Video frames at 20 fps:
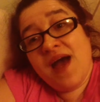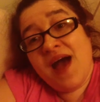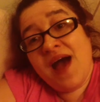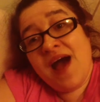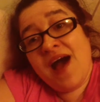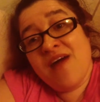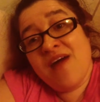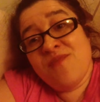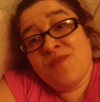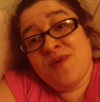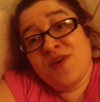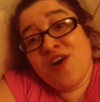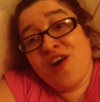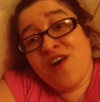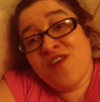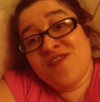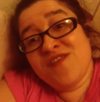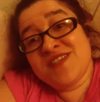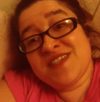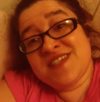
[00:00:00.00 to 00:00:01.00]
I've been
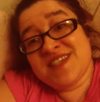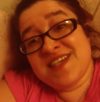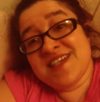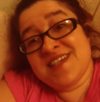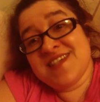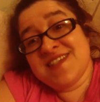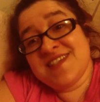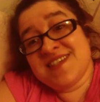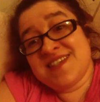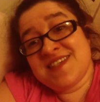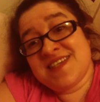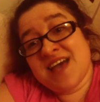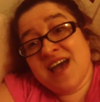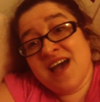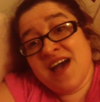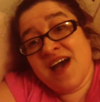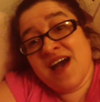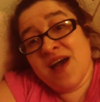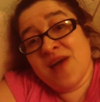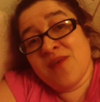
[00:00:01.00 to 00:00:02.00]
off since
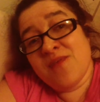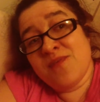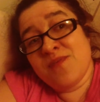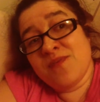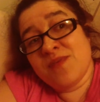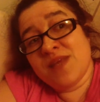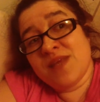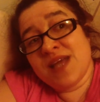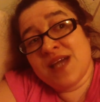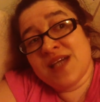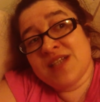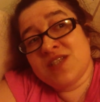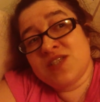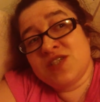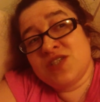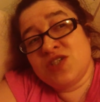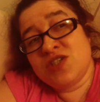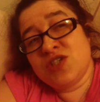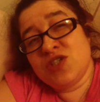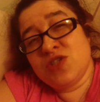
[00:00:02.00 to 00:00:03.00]

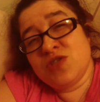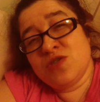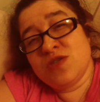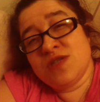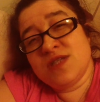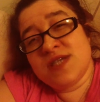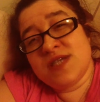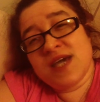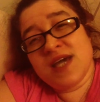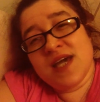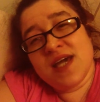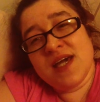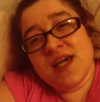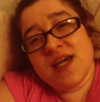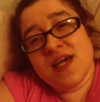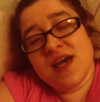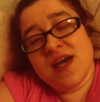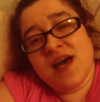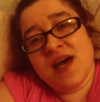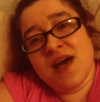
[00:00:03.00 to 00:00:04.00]
last
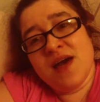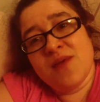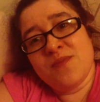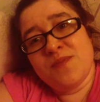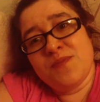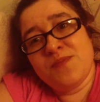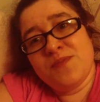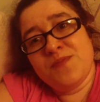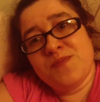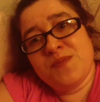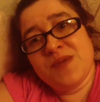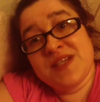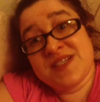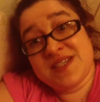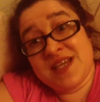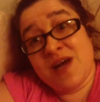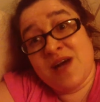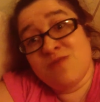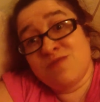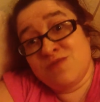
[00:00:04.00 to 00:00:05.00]
Tuesday.
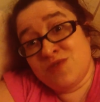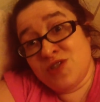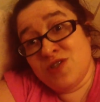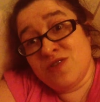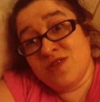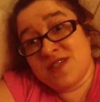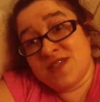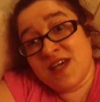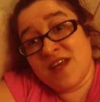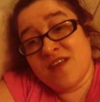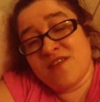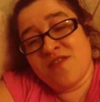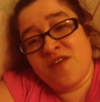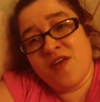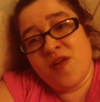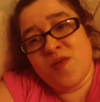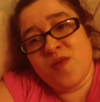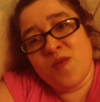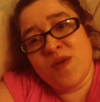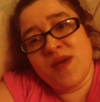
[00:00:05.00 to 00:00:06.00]
It's now Tuesday the
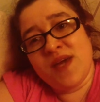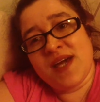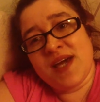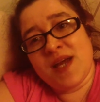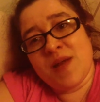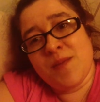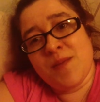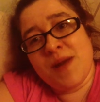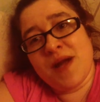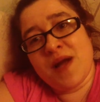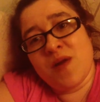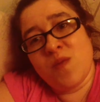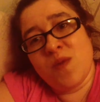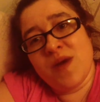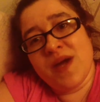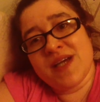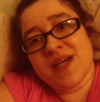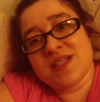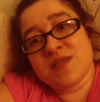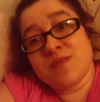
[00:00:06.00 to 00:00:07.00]
following week, and I'm back in
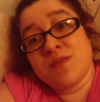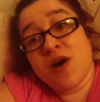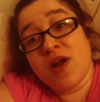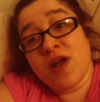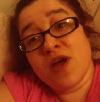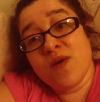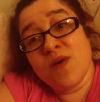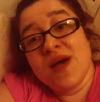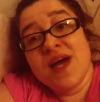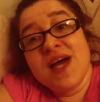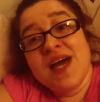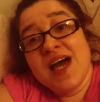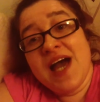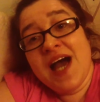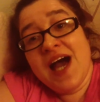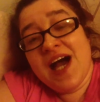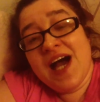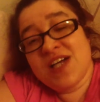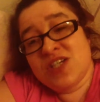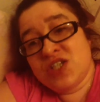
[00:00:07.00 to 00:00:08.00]
work tomorrow.
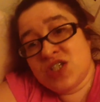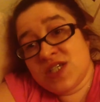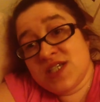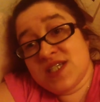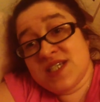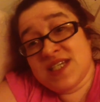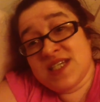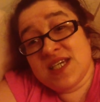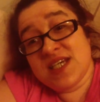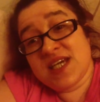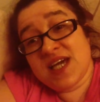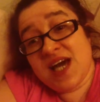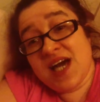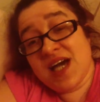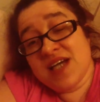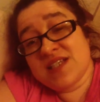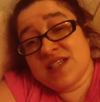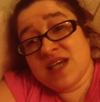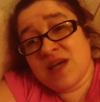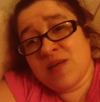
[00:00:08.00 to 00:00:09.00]
As you can see,
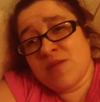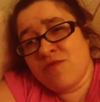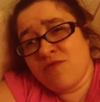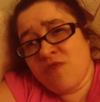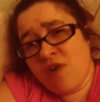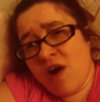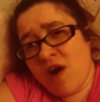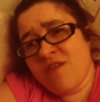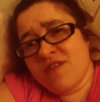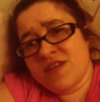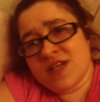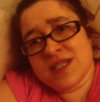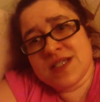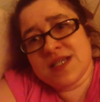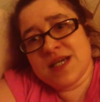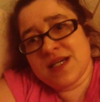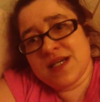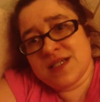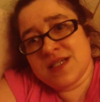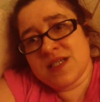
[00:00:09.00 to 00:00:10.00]
guys, I'm rather
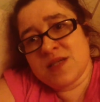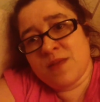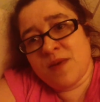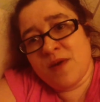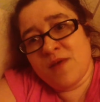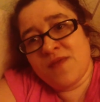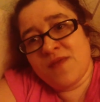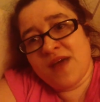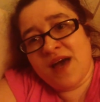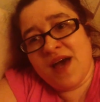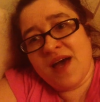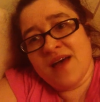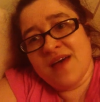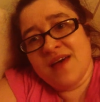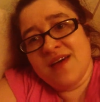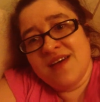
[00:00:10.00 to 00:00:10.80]
excited about that.